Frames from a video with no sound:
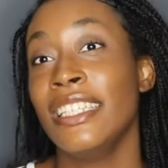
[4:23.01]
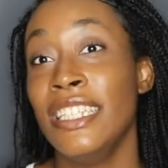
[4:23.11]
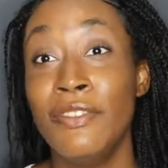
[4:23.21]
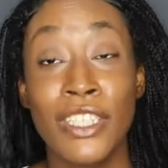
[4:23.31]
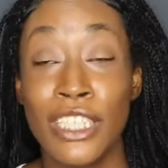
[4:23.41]

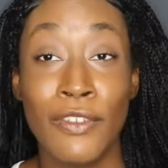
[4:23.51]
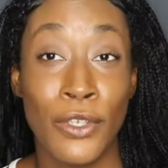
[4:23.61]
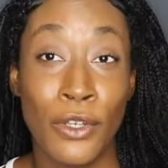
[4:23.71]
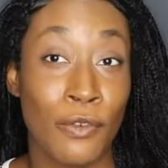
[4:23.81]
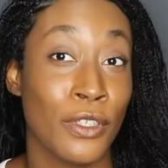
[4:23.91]
even Steven
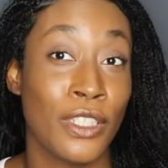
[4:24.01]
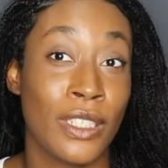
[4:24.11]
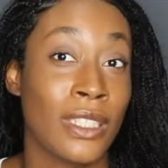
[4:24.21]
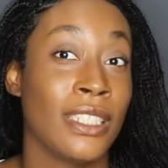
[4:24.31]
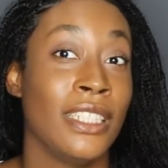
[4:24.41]

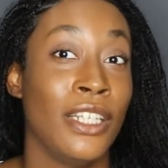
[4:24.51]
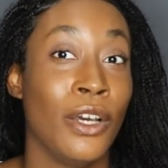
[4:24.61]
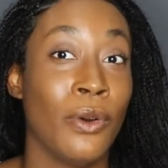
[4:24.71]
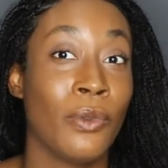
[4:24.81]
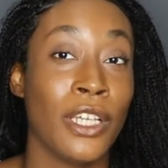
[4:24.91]
Universe, you know,